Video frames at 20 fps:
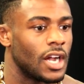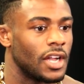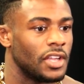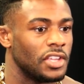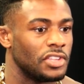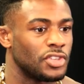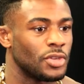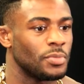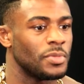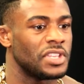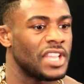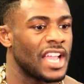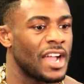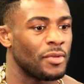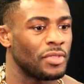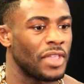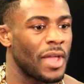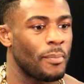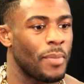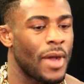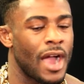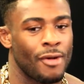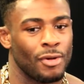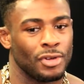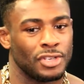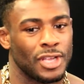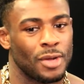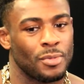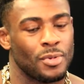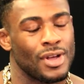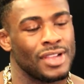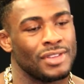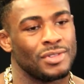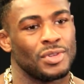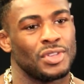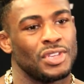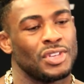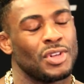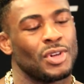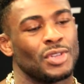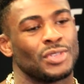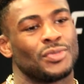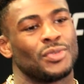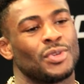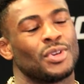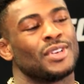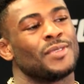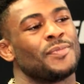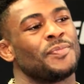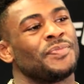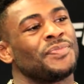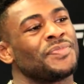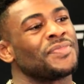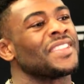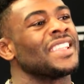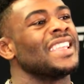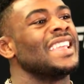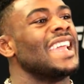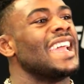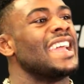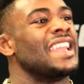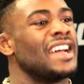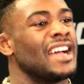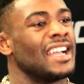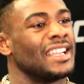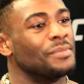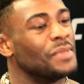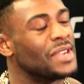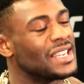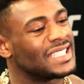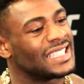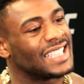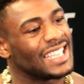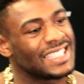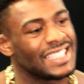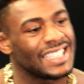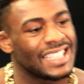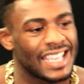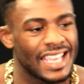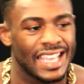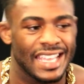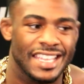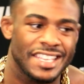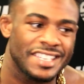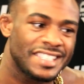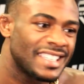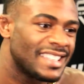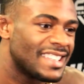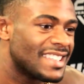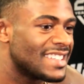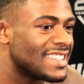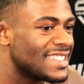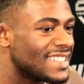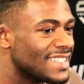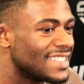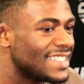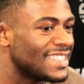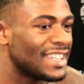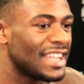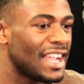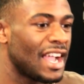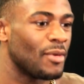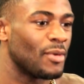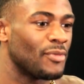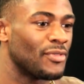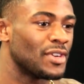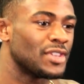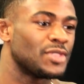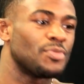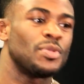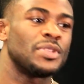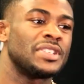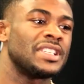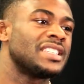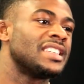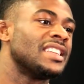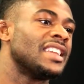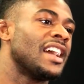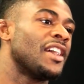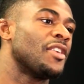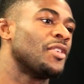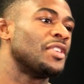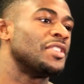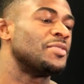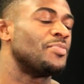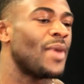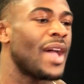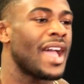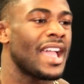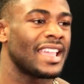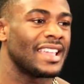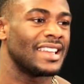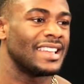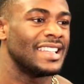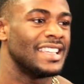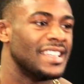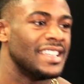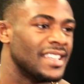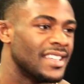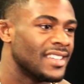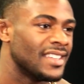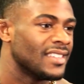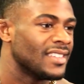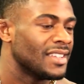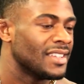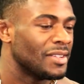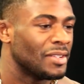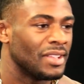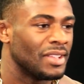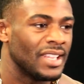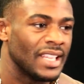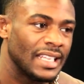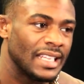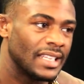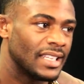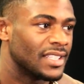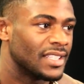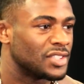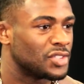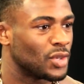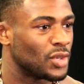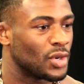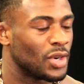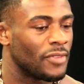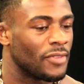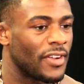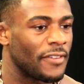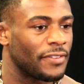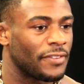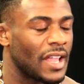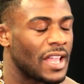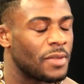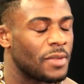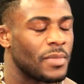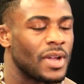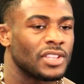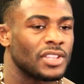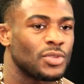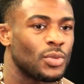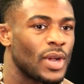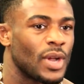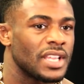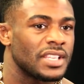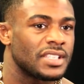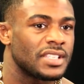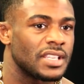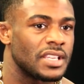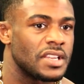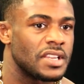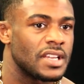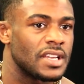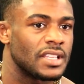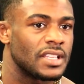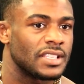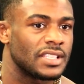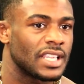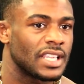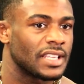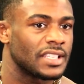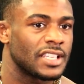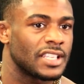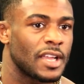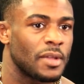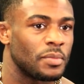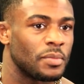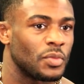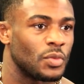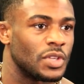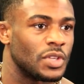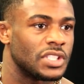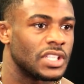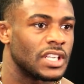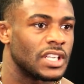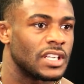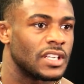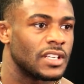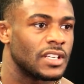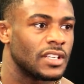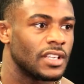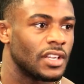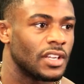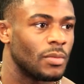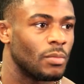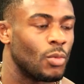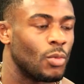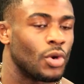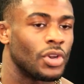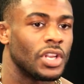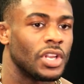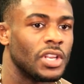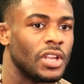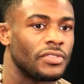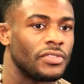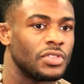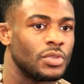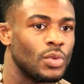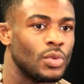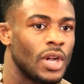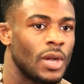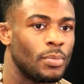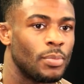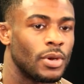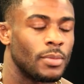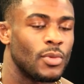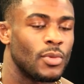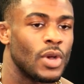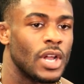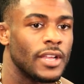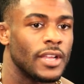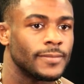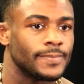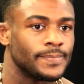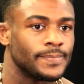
He took me down with that power double I knew he goes for. And I managed to get to the cage, and I reversed position, got on his back. And sure enough, I flattened him out twice. And the second time was more than enough to put him away.